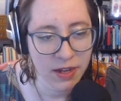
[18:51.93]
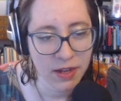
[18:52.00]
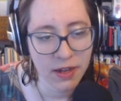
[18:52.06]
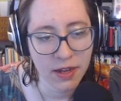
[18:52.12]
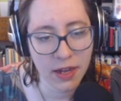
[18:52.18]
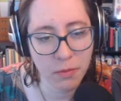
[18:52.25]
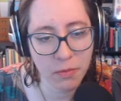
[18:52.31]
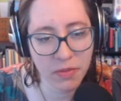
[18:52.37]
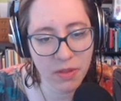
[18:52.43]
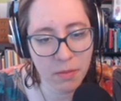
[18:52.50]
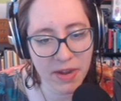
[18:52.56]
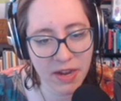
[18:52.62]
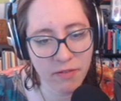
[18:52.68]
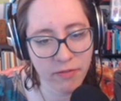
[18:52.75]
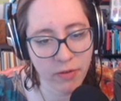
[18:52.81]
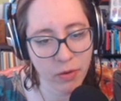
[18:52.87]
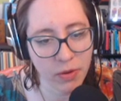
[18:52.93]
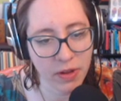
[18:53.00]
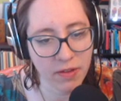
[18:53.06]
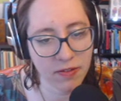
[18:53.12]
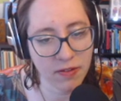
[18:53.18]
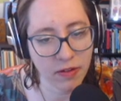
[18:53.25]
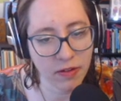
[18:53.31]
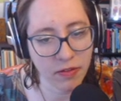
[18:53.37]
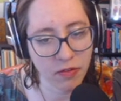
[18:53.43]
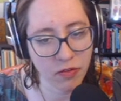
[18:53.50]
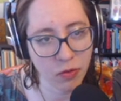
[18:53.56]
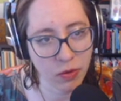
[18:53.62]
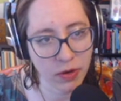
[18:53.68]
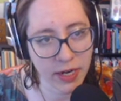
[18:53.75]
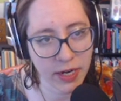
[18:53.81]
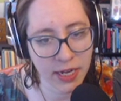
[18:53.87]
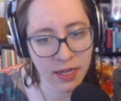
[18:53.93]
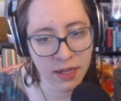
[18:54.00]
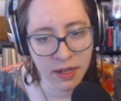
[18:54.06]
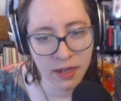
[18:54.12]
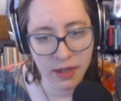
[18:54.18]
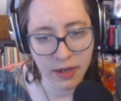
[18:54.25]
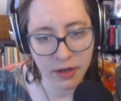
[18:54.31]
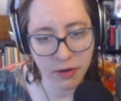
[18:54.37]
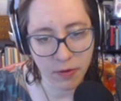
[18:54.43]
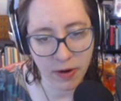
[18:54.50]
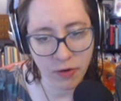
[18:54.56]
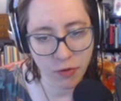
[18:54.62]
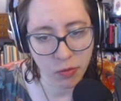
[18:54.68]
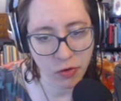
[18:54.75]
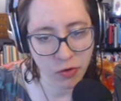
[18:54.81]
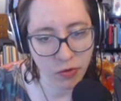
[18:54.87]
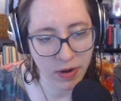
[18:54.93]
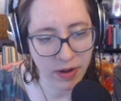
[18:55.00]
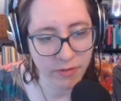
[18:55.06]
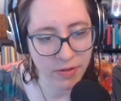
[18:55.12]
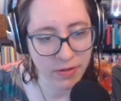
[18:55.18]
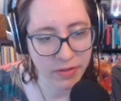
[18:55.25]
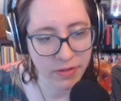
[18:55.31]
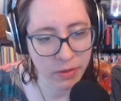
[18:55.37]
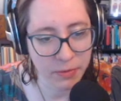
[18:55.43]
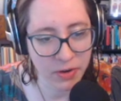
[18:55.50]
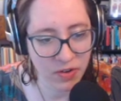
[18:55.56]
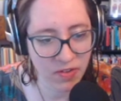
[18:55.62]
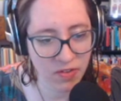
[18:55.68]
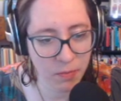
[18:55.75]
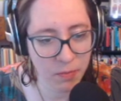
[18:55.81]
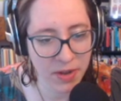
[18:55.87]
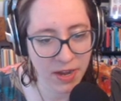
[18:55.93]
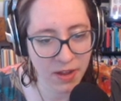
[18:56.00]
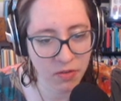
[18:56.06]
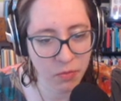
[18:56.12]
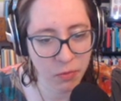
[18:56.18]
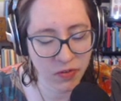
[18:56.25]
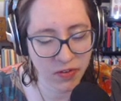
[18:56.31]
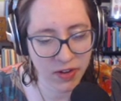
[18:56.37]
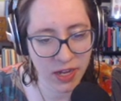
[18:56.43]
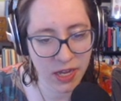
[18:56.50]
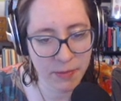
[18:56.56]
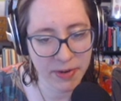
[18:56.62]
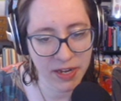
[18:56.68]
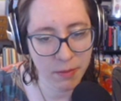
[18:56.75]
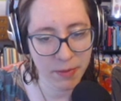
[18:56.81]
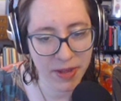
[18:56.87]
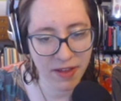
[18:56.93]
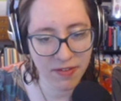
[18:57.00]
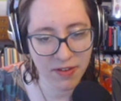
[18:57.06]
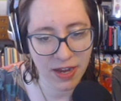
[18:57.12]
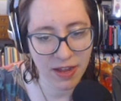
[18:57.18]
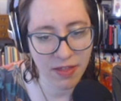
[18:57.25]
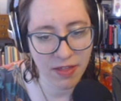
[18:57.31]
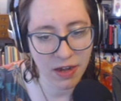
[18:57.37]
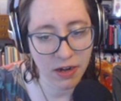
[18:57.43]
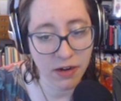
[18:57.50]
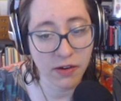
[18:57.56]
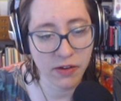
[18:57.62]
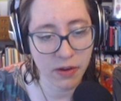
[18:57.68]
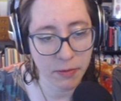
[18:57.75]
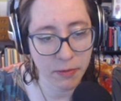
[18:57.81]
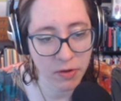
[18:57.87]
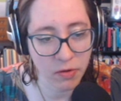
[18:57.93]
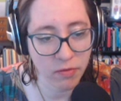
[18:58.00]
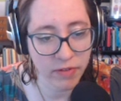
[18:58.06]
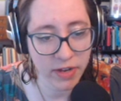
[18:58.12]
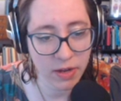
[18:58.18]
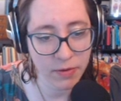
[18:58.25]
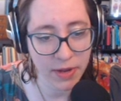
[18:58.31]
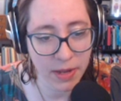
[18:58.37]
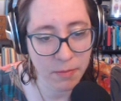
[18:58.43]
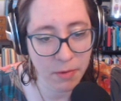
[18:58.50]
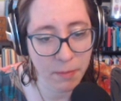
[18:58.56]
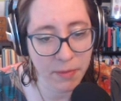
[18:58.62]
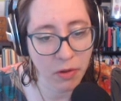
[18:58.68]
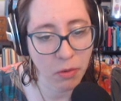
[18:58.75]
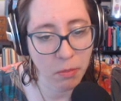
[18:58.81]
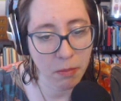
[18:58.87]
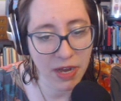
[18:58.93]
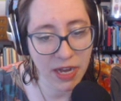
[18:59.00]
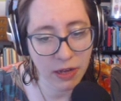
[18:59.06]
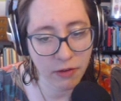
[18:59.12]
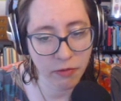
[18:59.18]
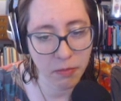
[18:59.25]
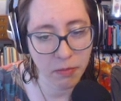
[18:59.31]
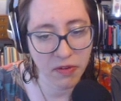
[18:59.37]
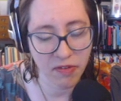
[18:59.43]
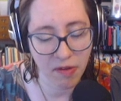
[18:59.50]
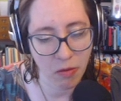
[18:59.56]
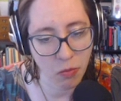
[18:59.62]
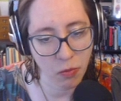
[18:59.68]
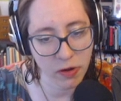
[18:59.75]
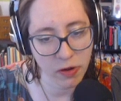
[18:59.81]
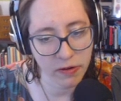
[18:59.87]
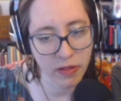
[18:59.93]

and with the main focus on the story and gradual travel, the participant has more time and capacity than in a typical video game to build meaning from the sound walk they